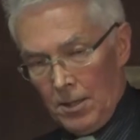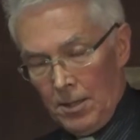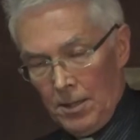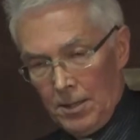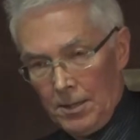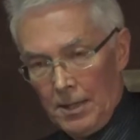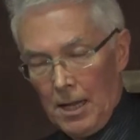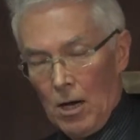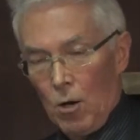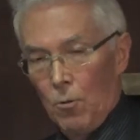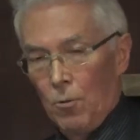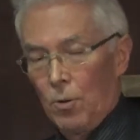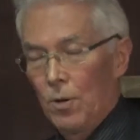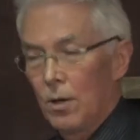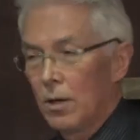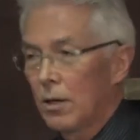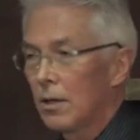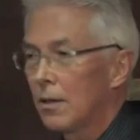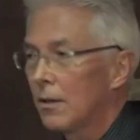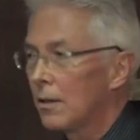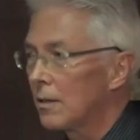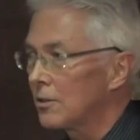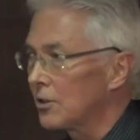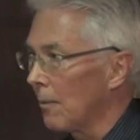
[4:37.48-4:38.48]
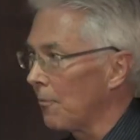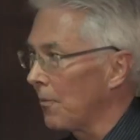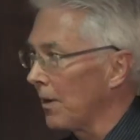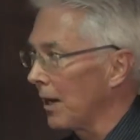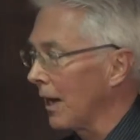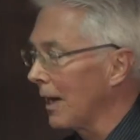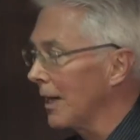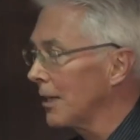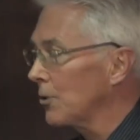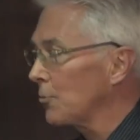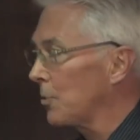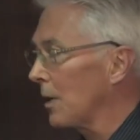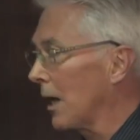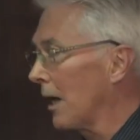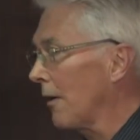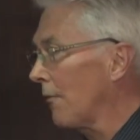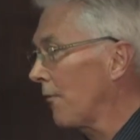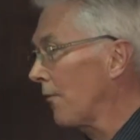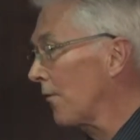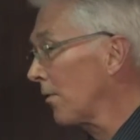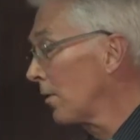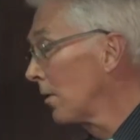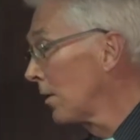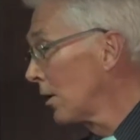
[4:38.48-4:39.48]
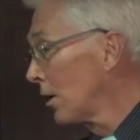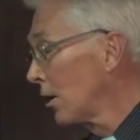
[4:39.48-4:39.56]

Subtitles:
Now, something else, we have